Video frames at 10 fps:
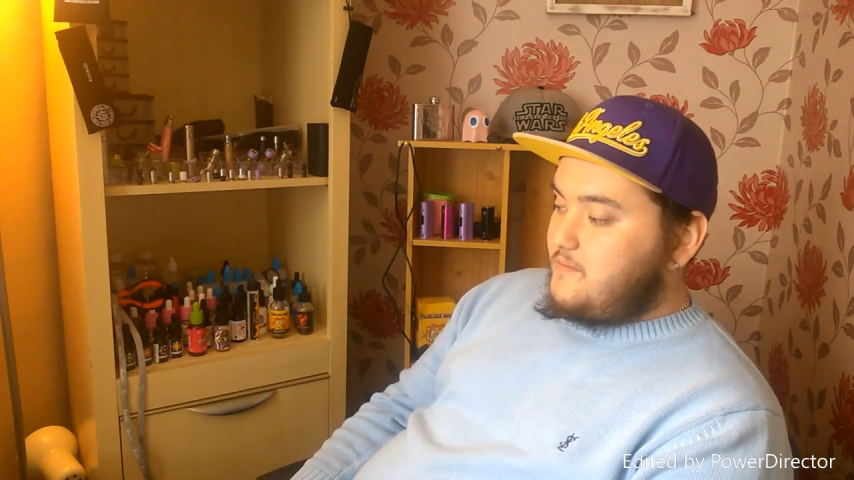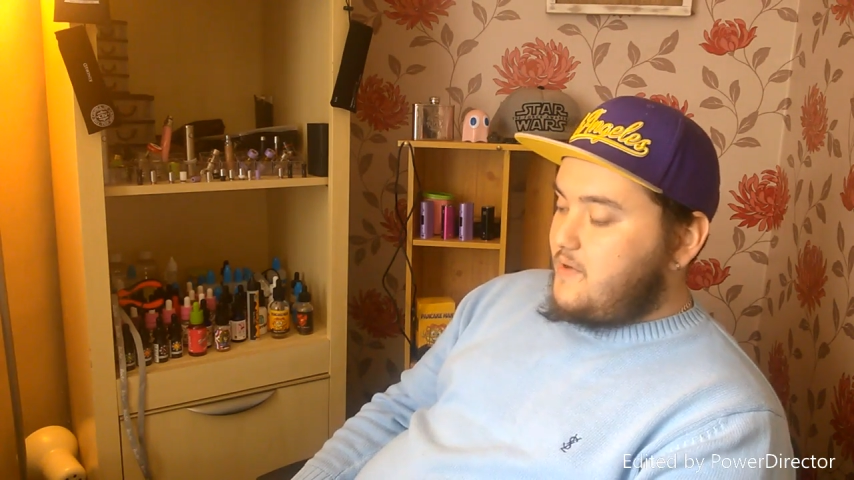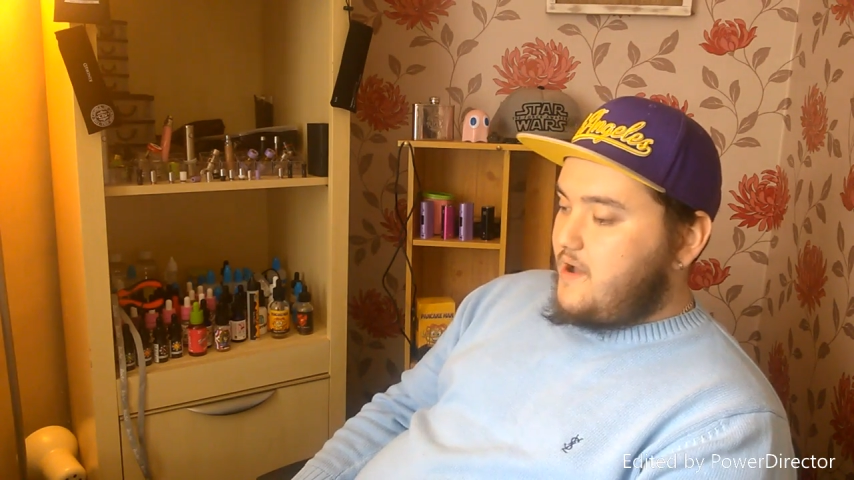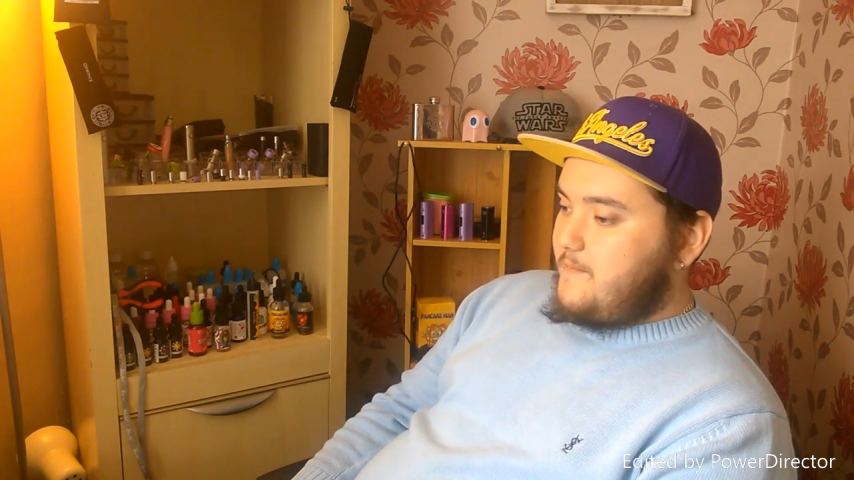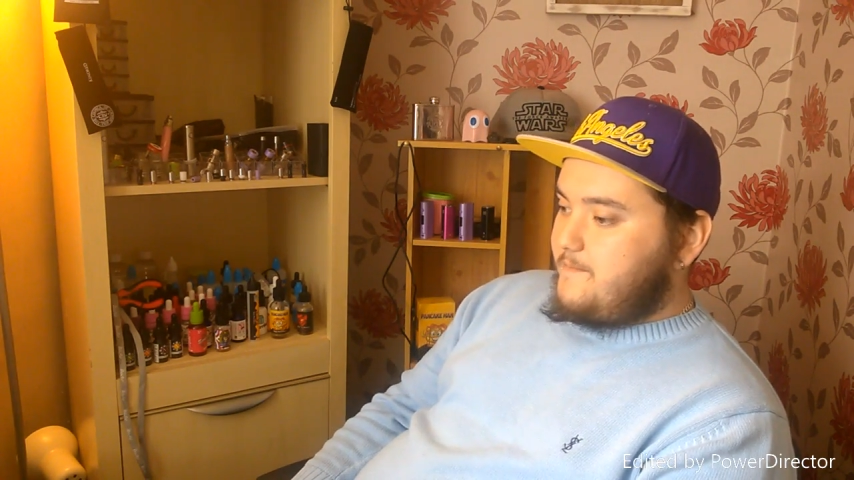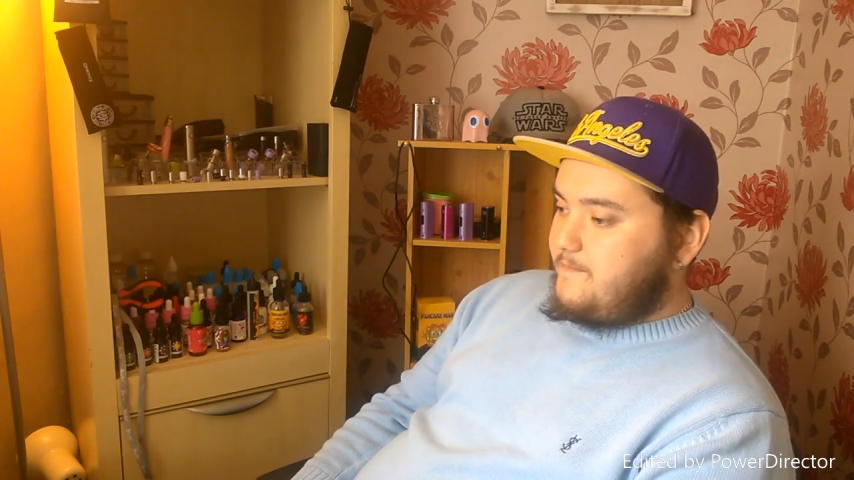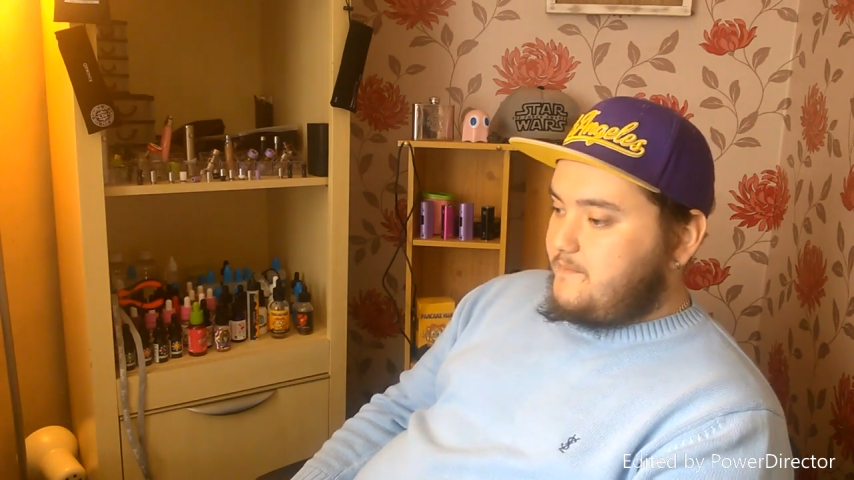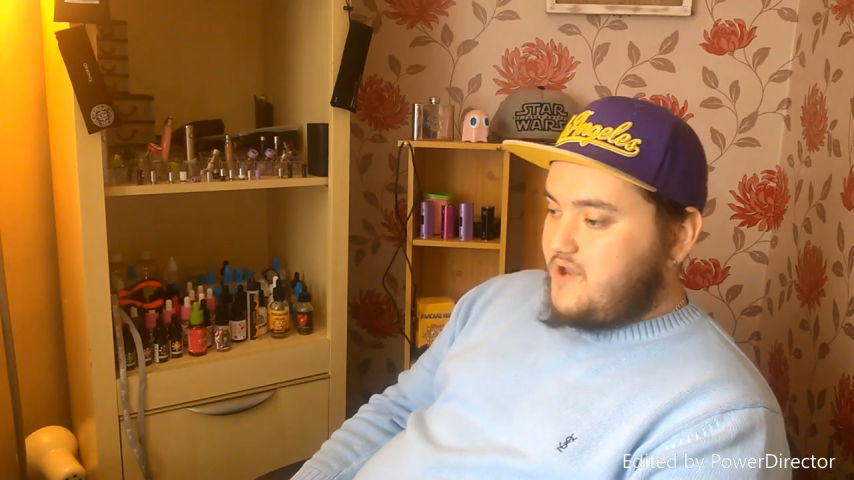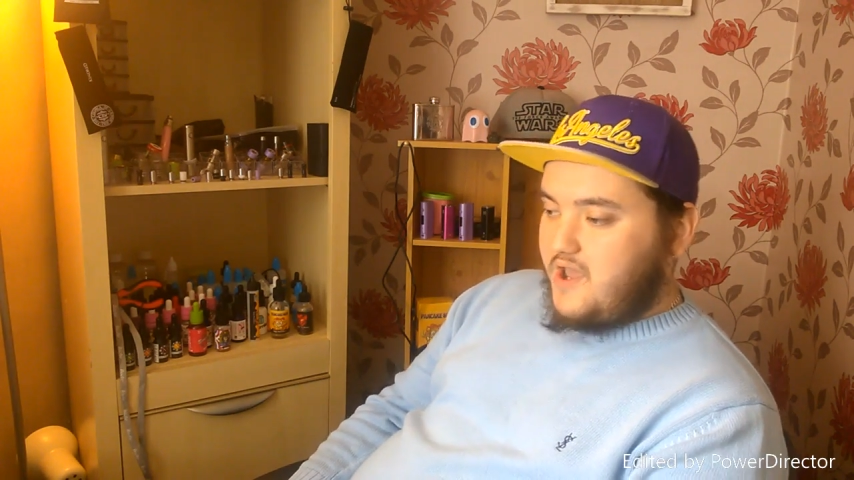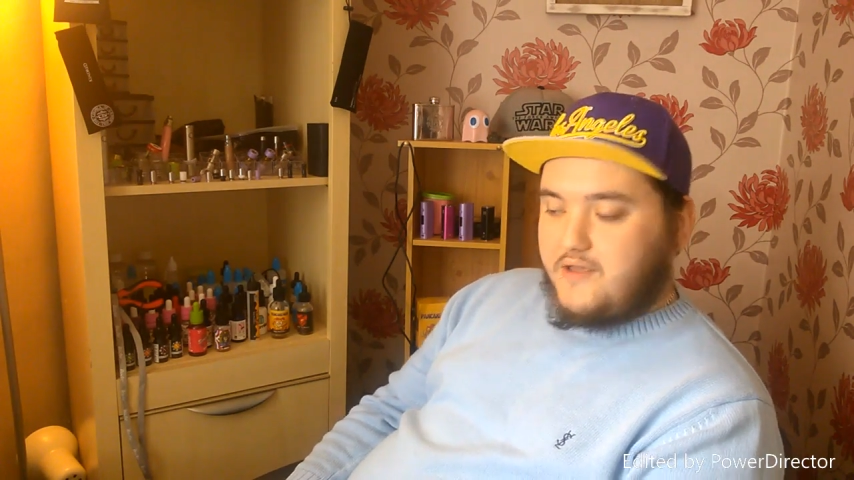But um,
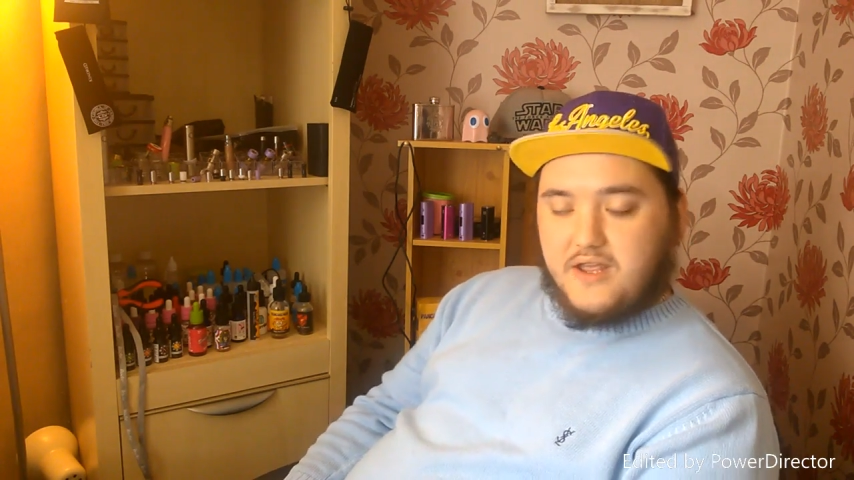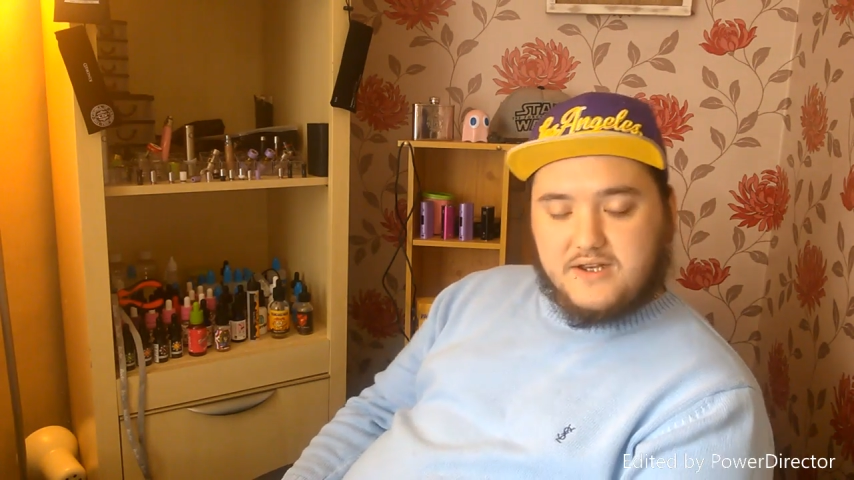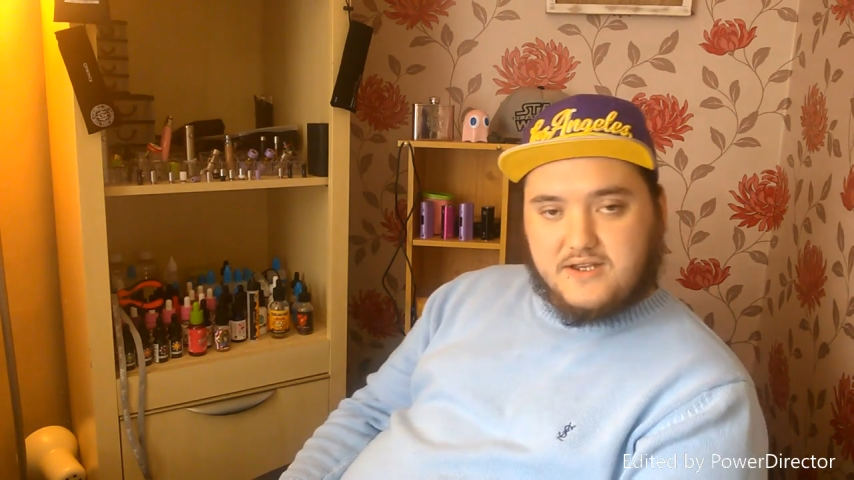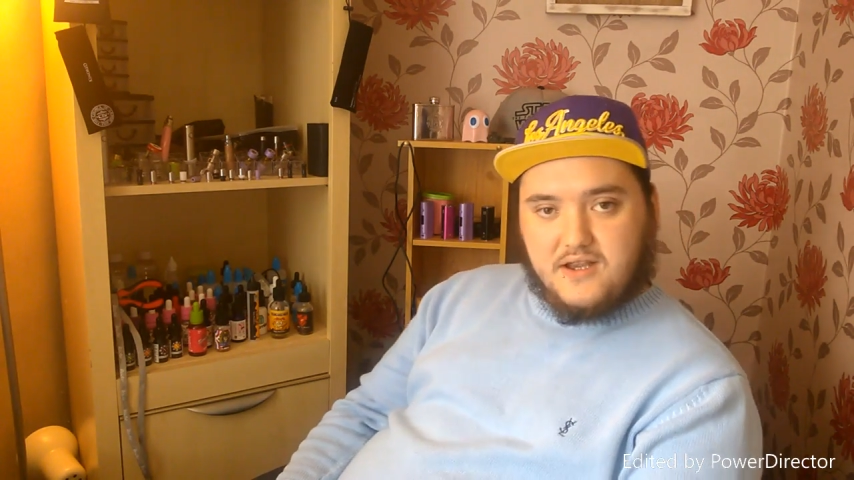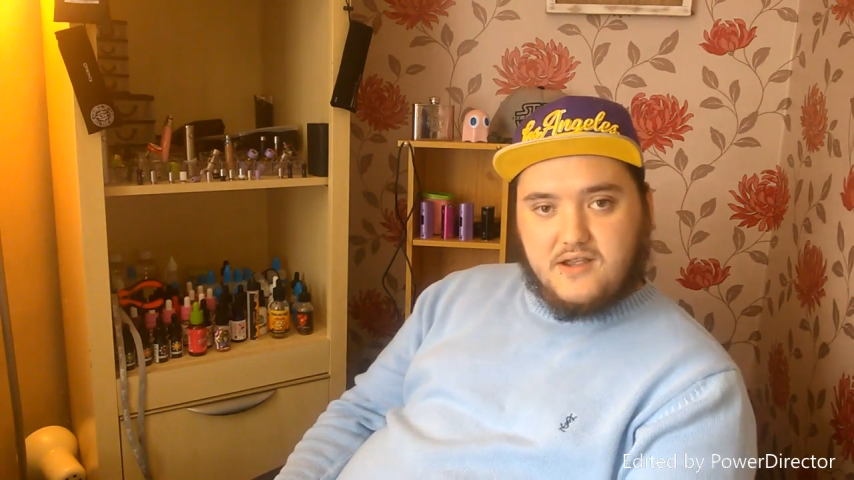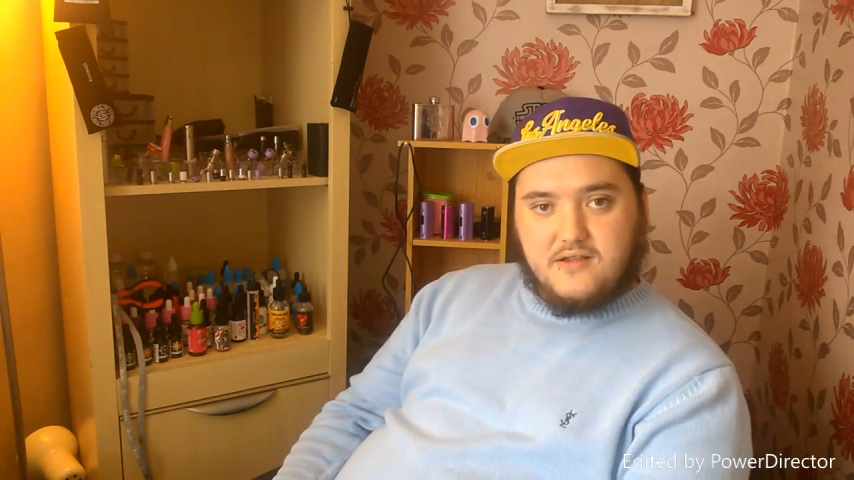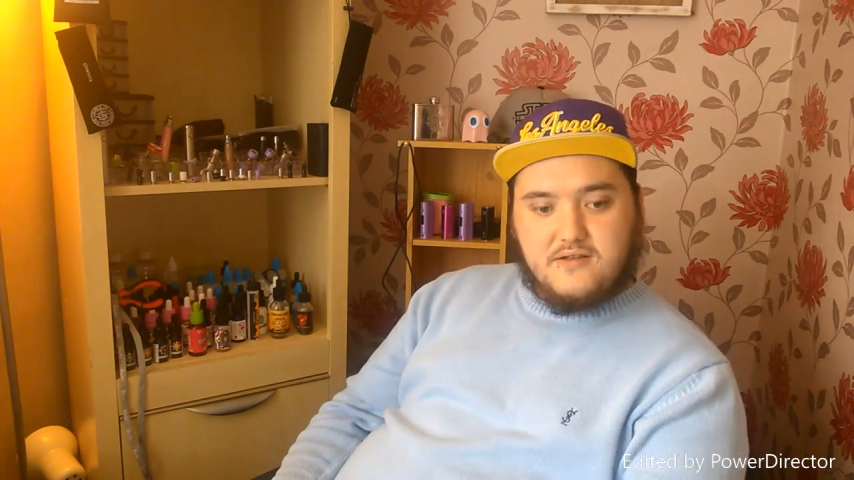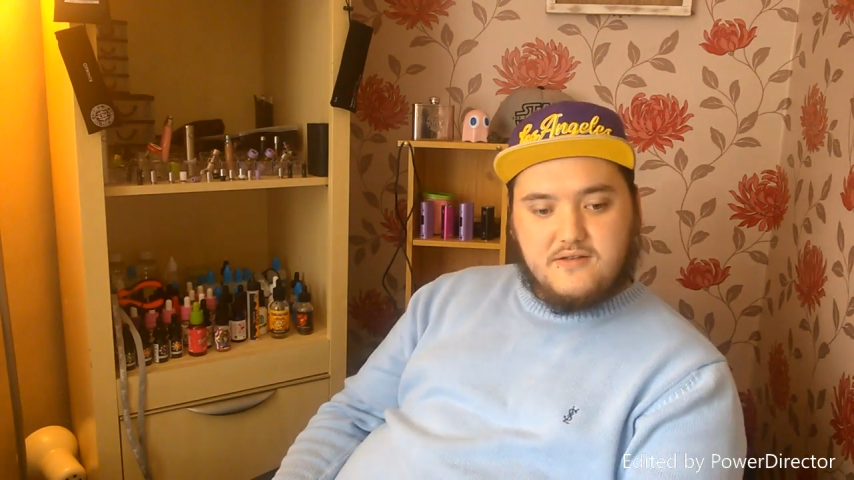but yeah, that's uh,